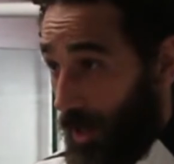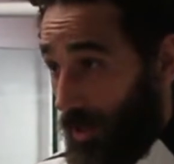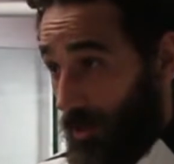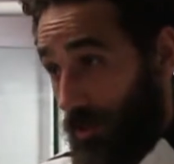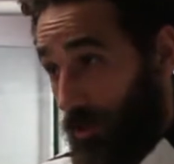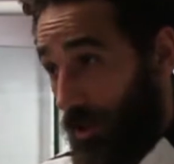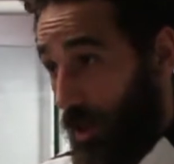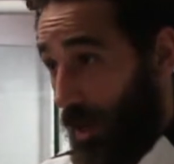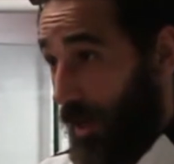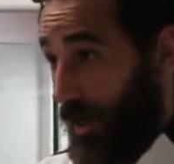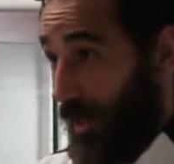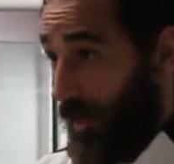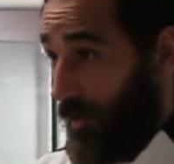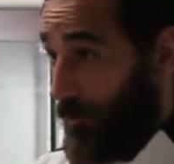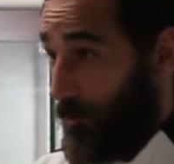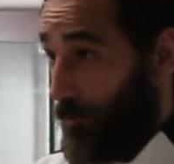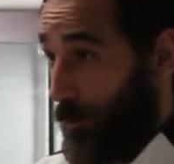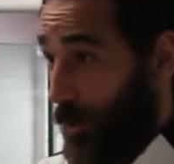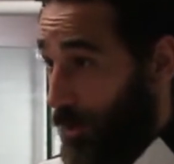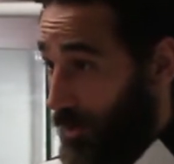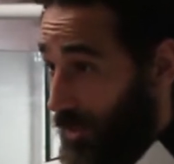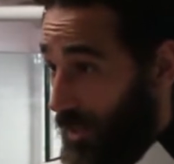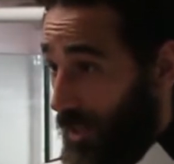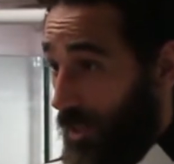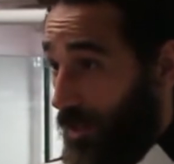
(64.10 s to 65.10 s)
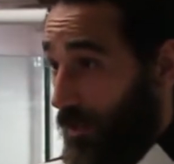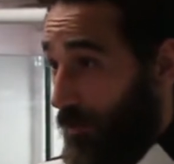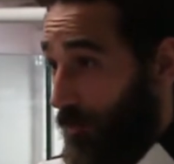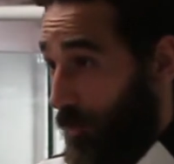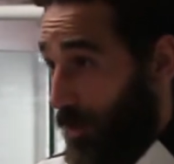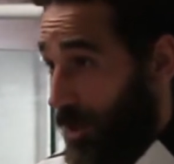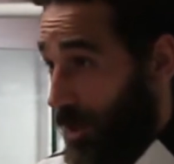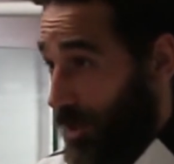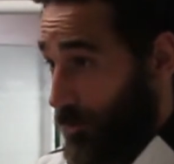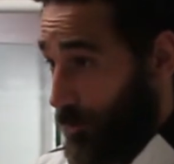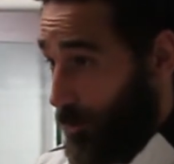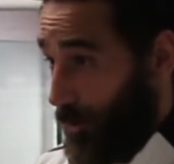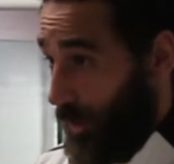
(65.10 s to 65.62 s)
I started boxing in the
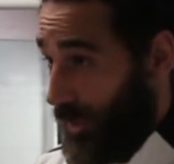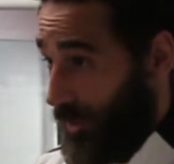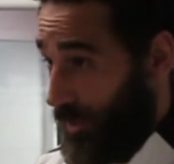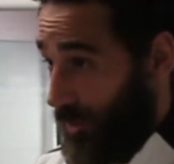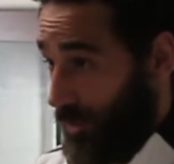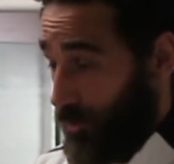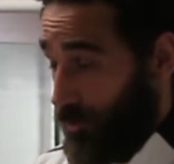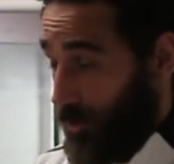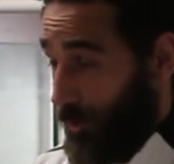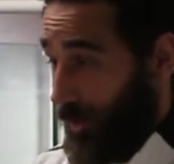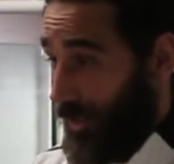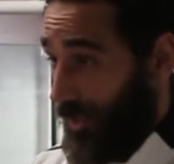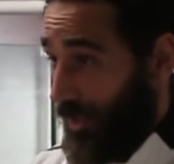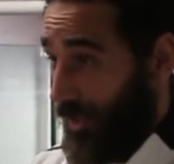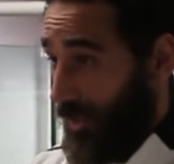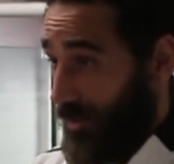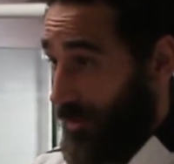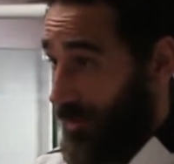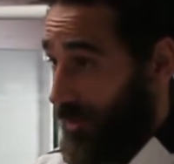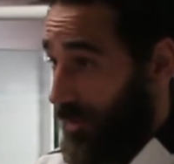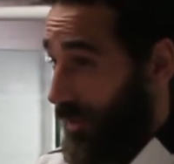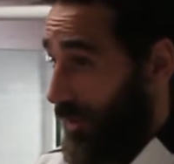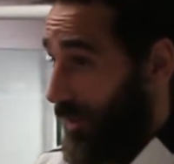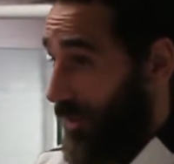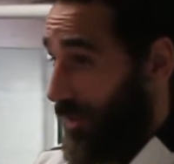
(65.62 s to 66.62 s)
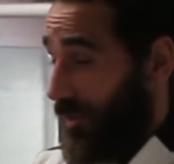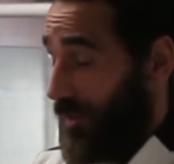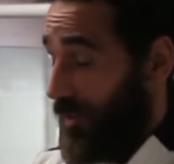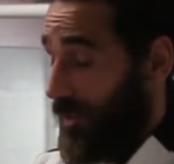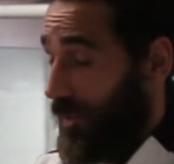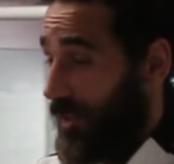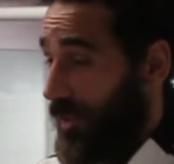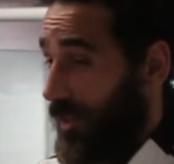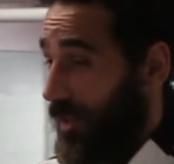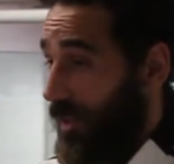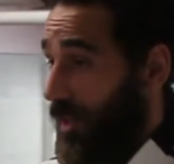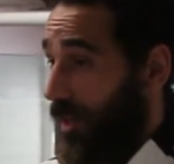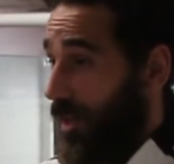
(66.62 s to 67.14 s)
first place in 2019.
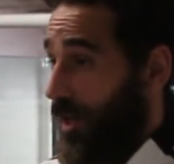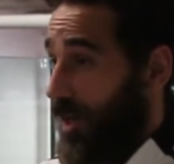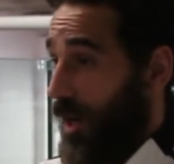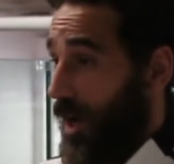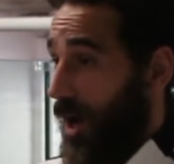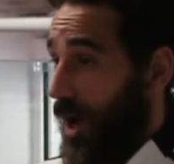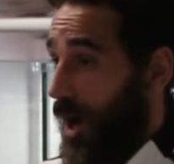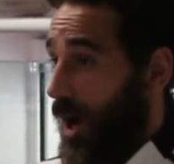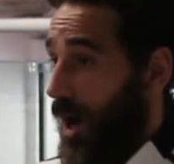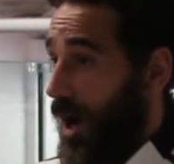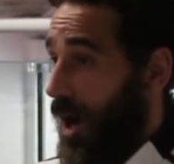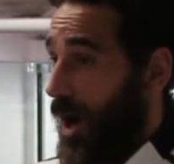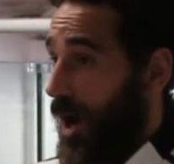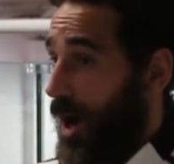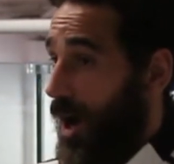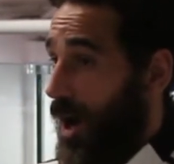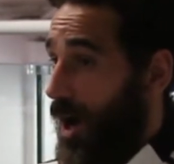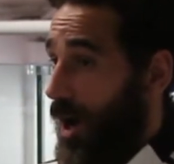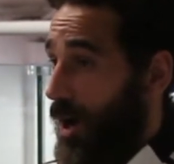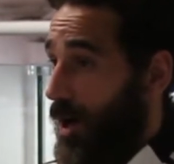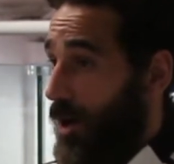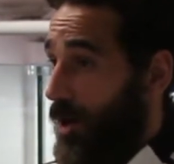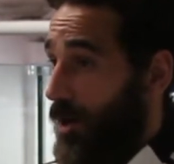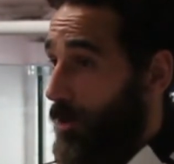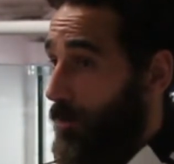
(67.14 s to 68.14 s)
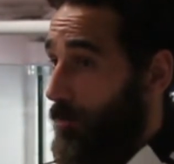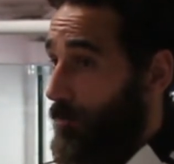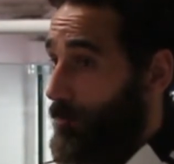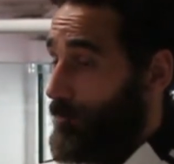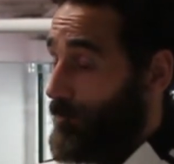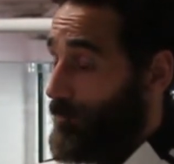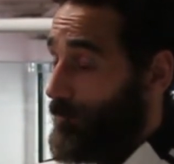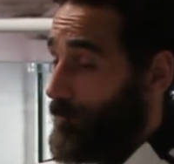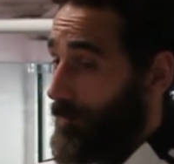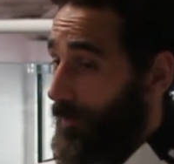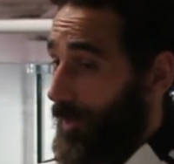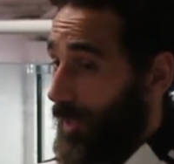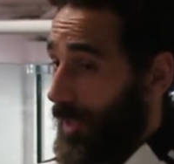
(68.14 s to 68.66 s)

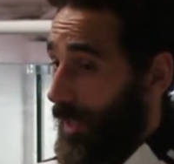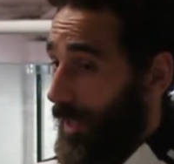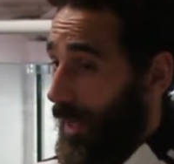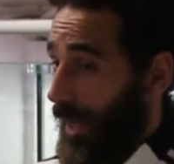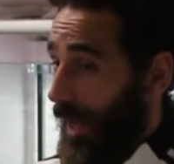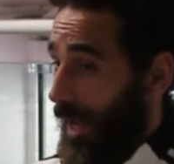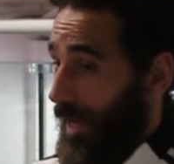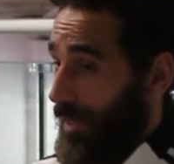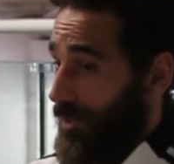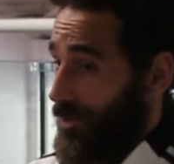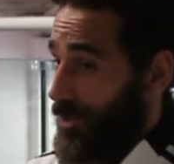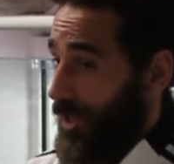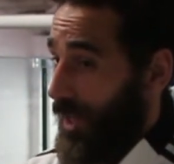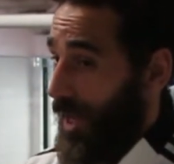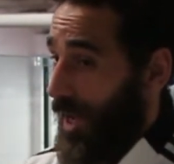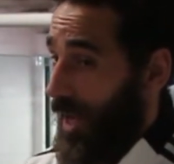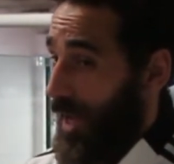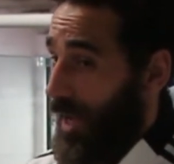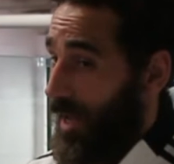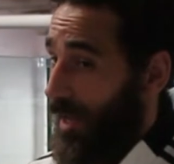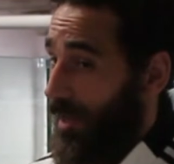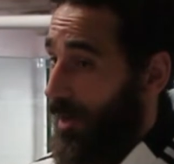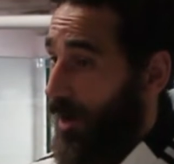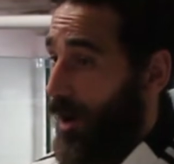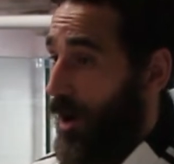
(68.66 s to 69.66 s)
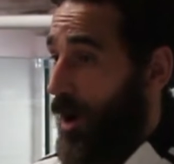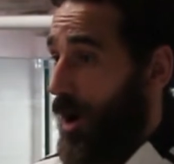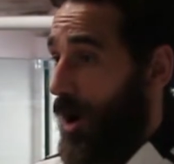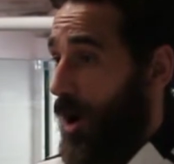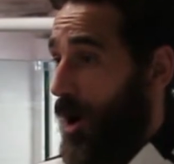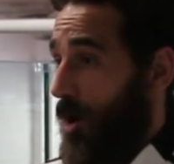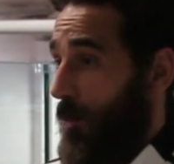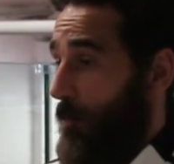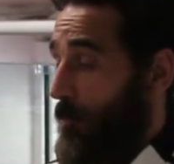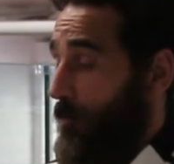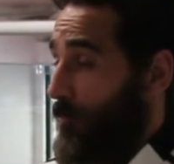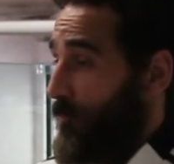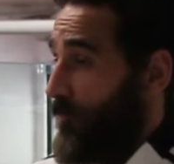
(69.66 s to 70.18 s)
Um, and yeah,
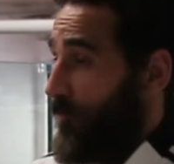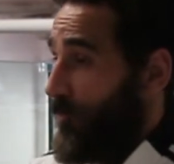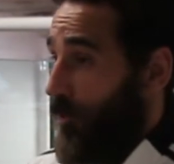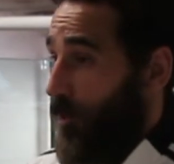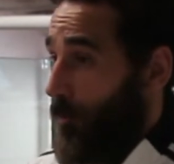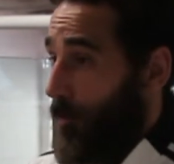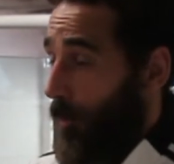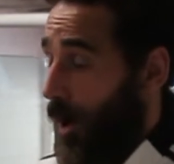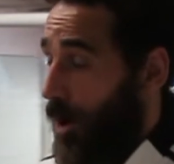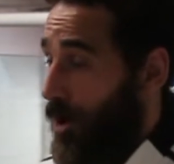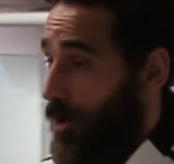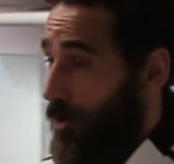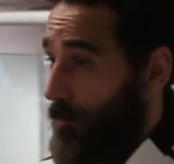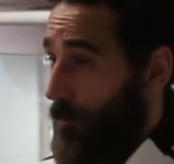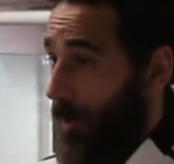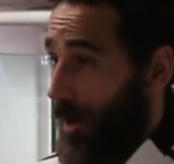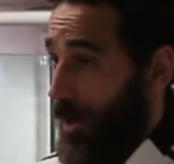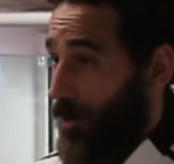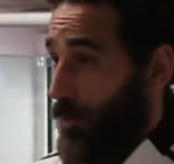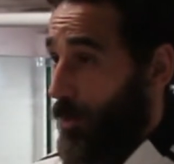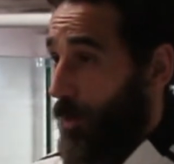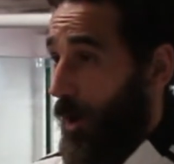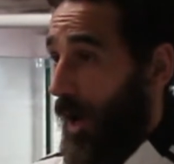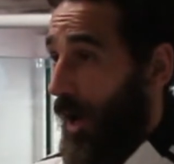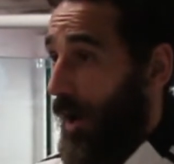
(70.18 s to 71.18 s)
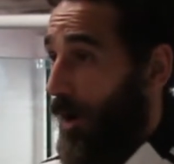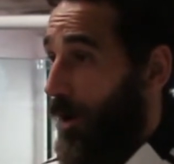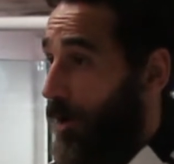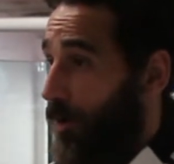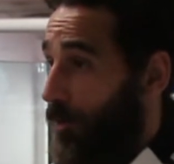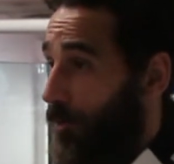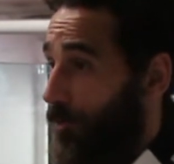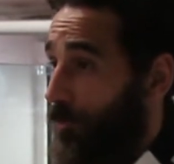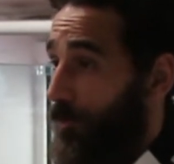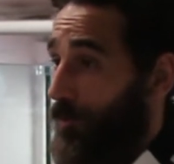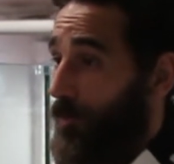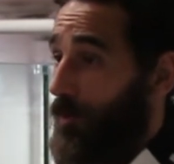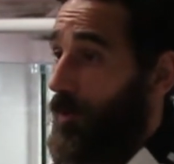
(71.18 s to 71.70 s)
um, for my own mental
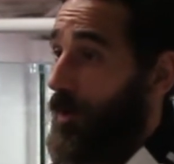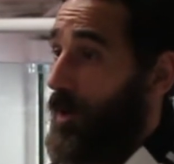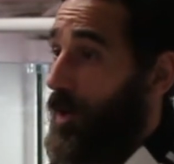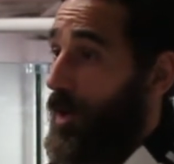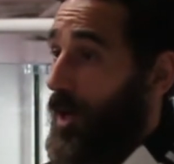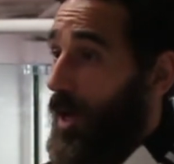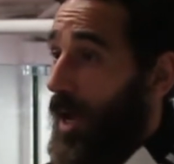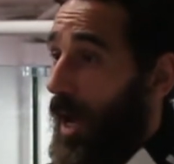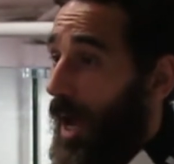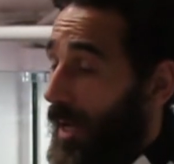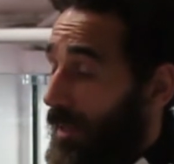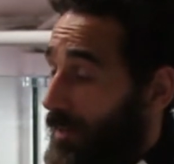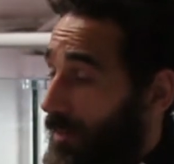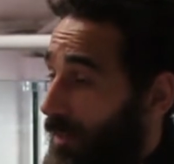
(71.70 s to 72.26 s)
health, and